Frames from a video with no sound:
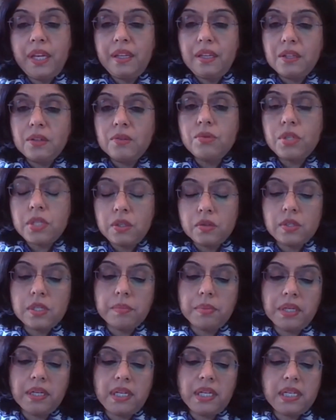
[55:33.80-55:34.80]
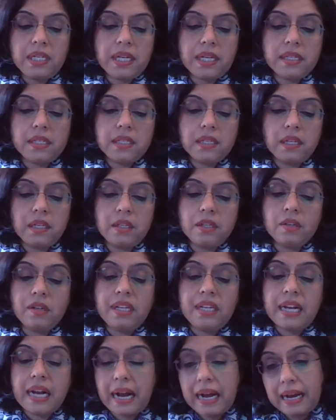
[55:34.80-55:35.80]
use usability testing to
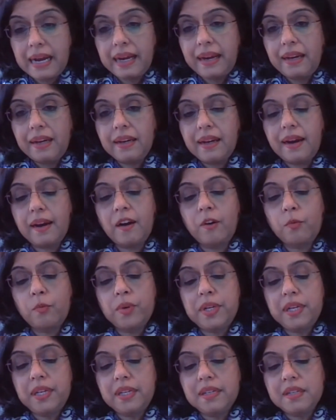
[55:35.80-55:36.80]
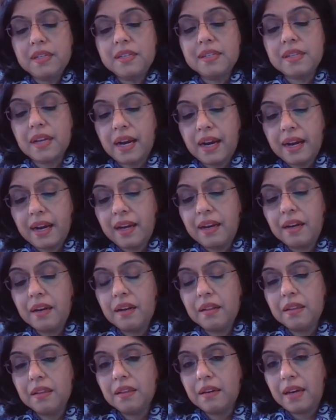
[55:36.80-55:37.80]
guide how we
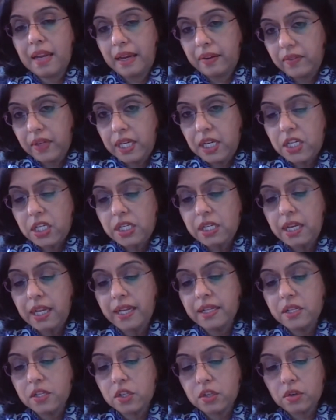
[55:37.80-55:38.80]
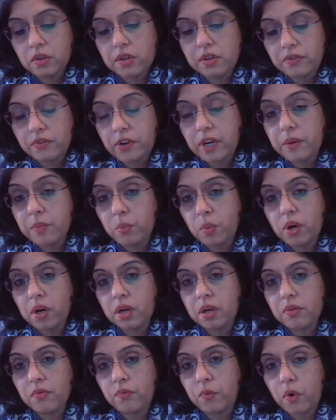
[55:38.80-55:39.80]
design the navigation and search
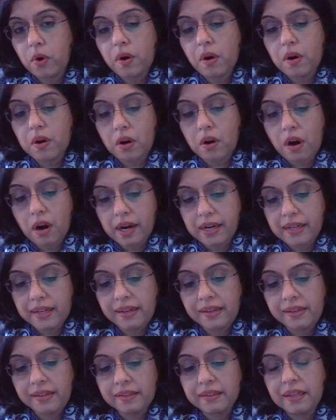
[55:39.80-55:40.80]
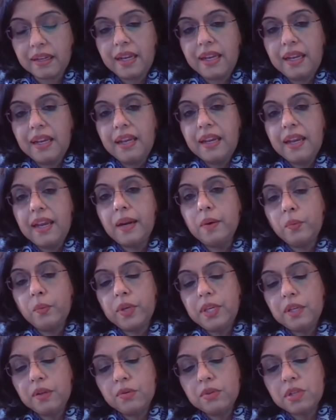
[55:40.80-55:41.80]
framework for our content. And we
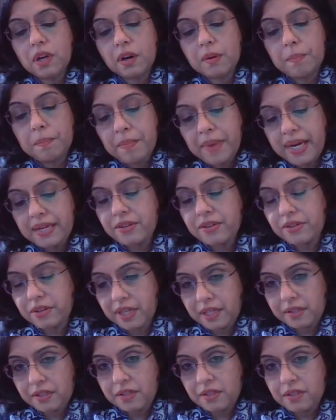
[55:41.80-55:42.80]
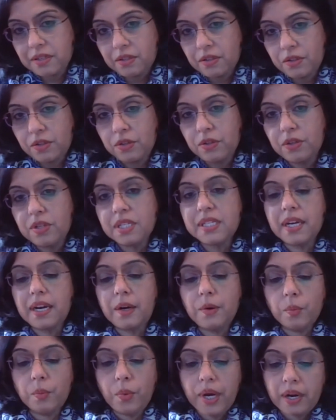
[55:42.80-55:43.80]
use our metrics to
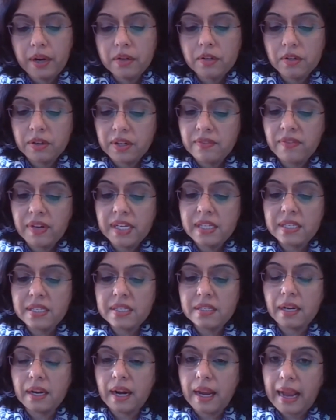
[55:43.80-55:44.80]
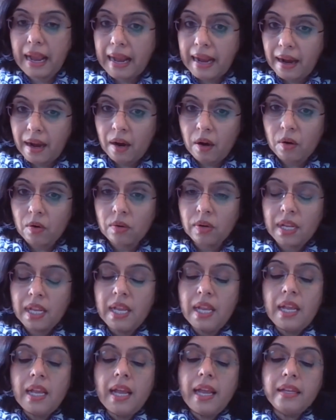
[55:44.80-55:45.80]
decide where to invest and how.
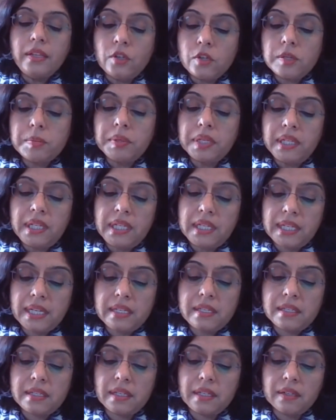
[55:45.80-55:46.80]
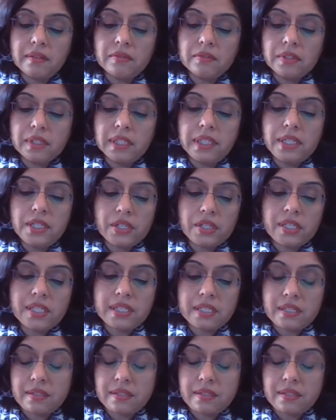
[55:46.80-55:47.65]
And usability testing really just